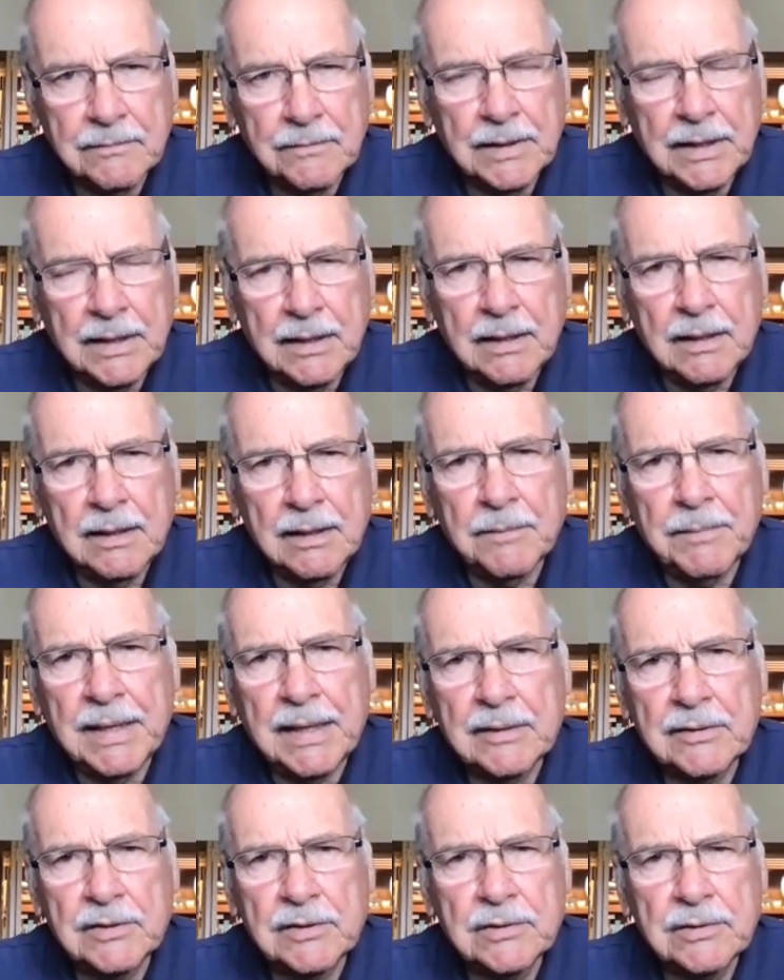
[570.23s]
Well,
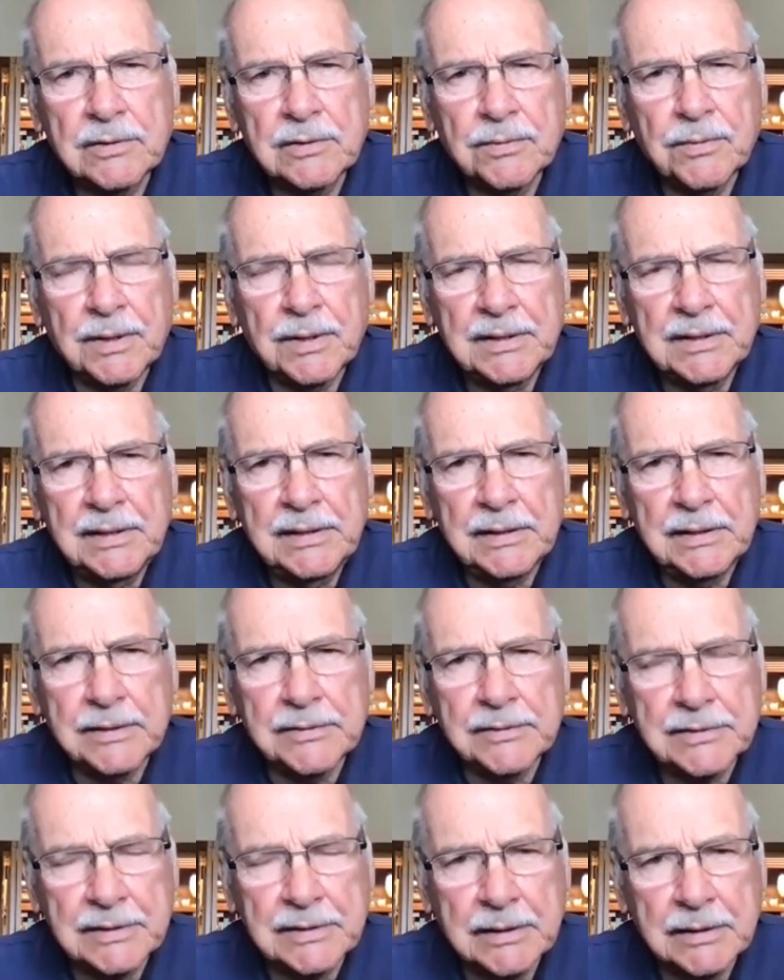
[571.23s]
about 20
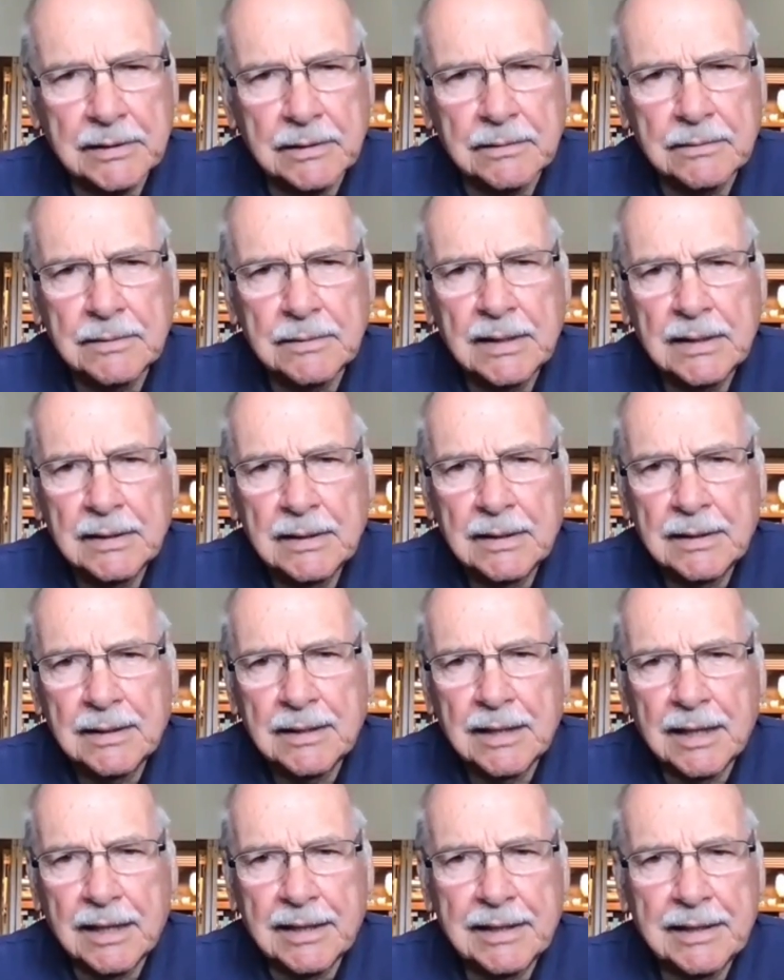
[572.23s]
years ago,
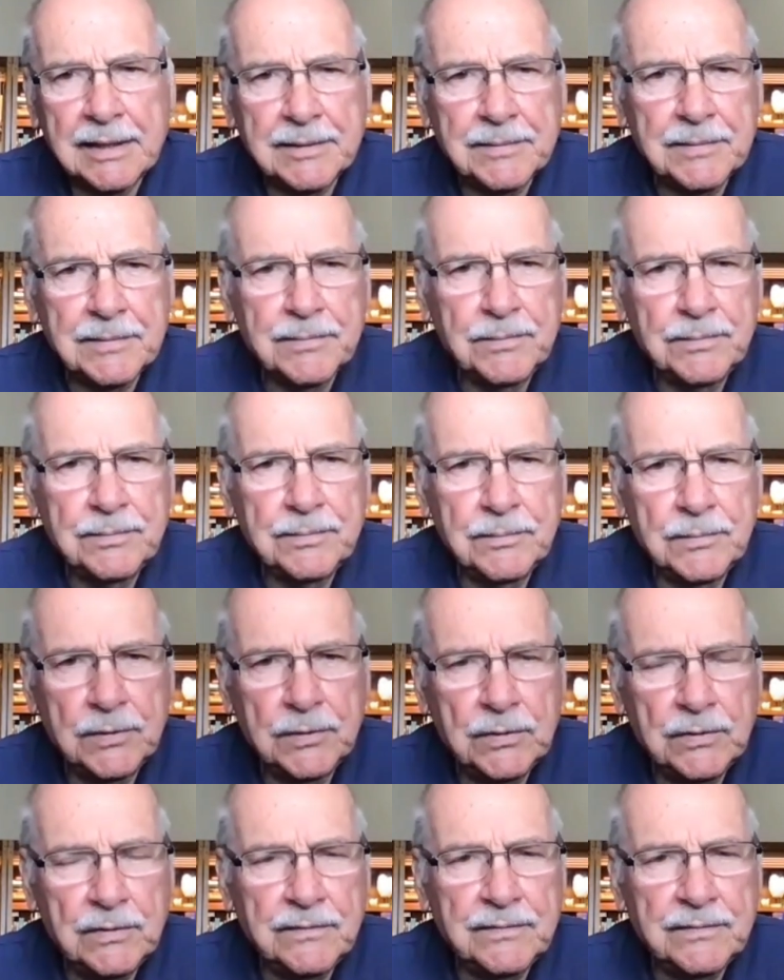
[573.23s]
I
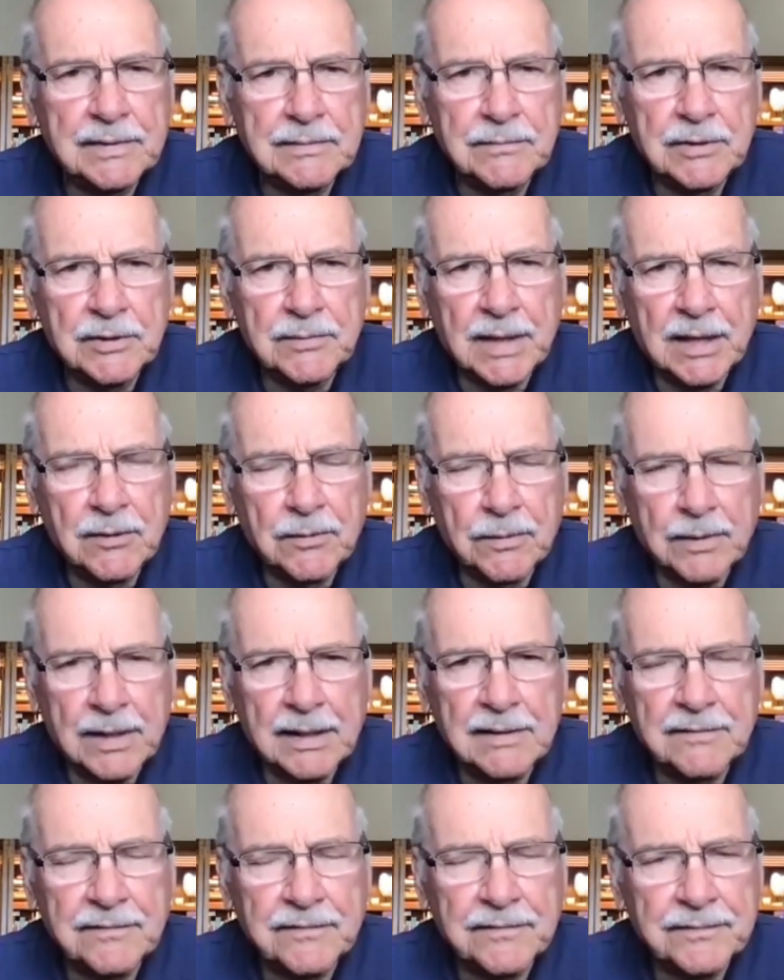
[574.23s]
moved with my
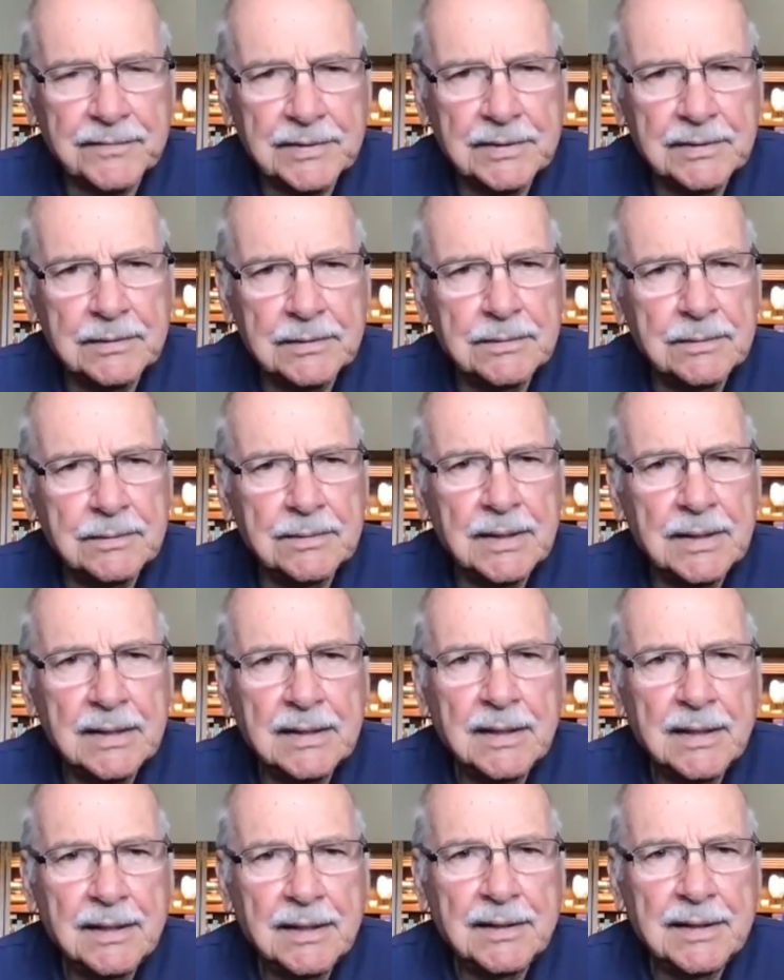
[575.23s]
wife to
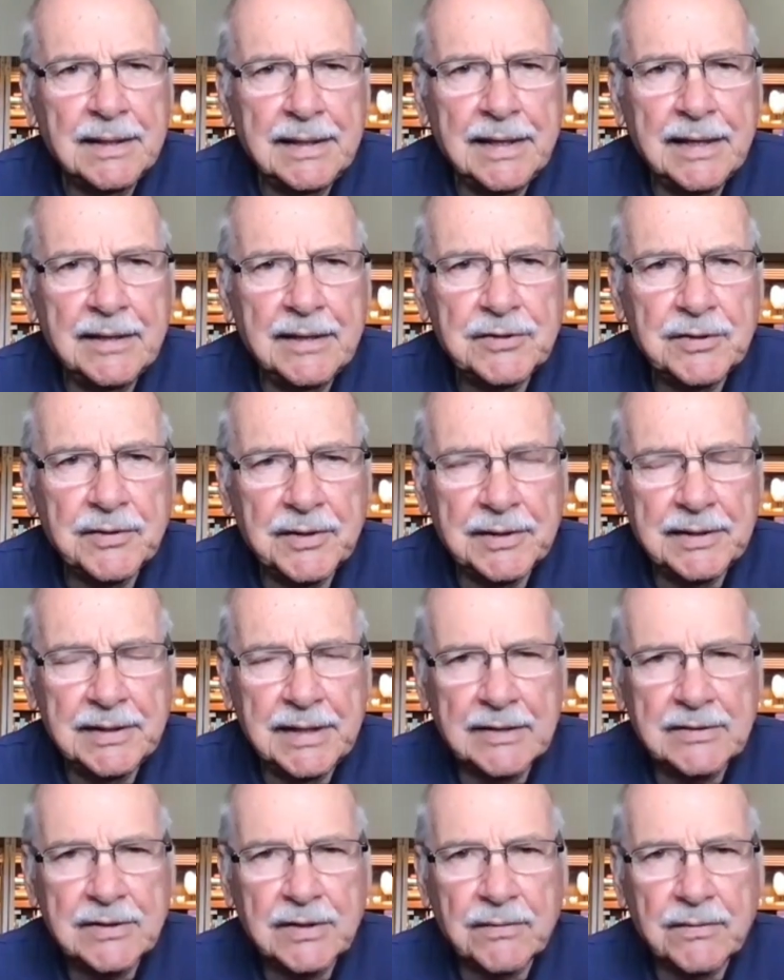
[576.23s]
the edge of the
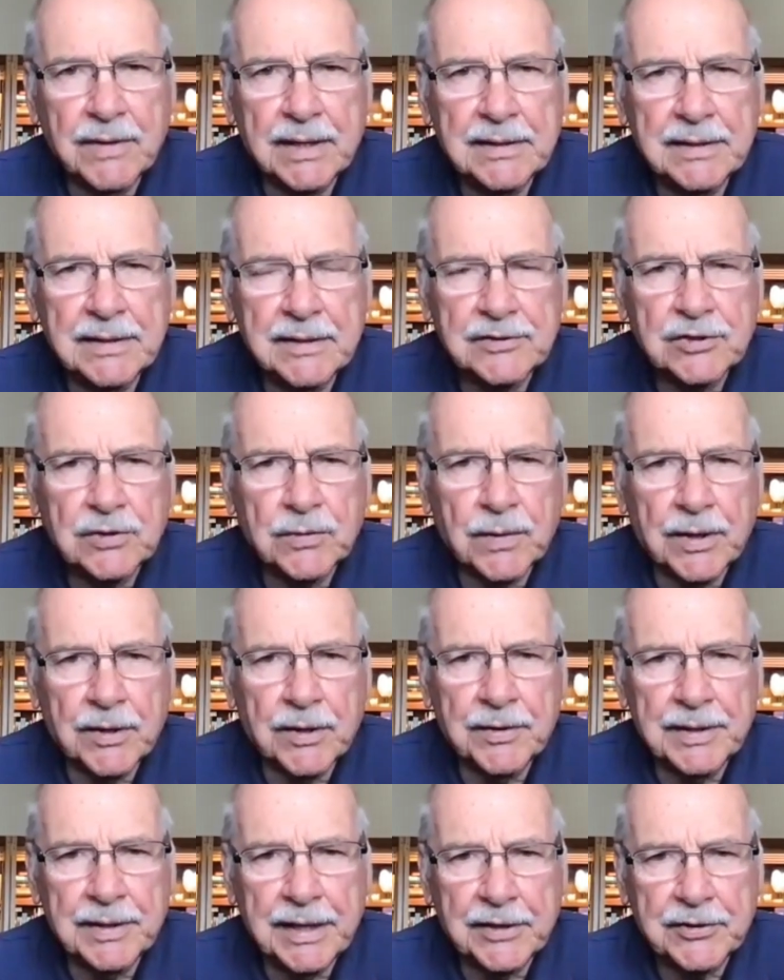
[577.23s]
desert right near
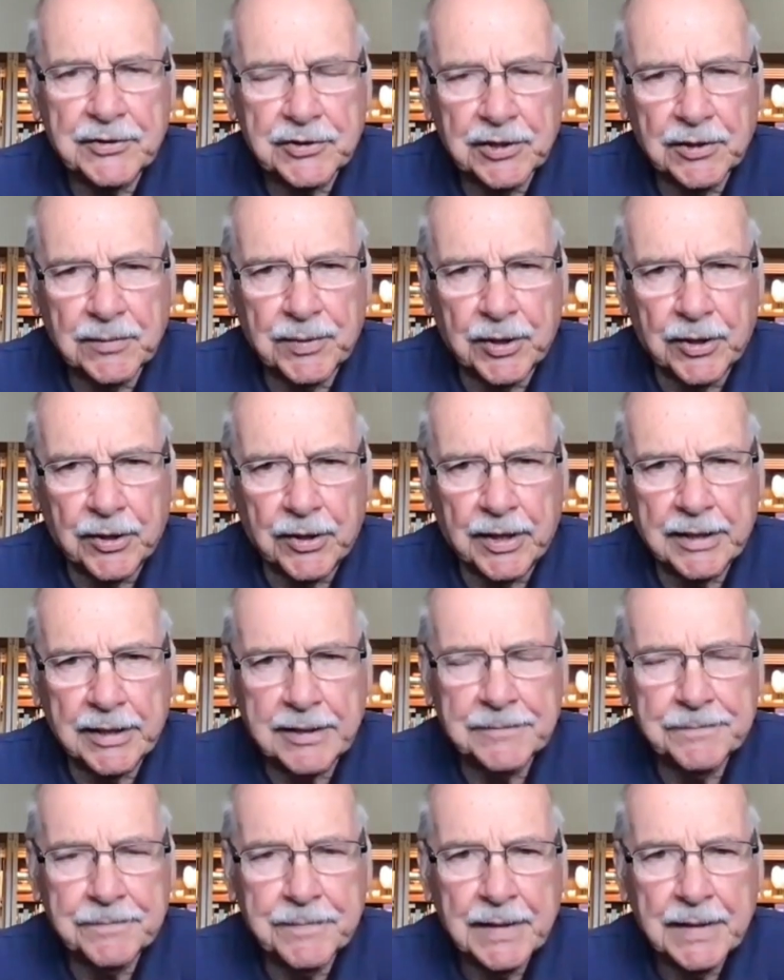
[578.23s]
Saguaro National Park.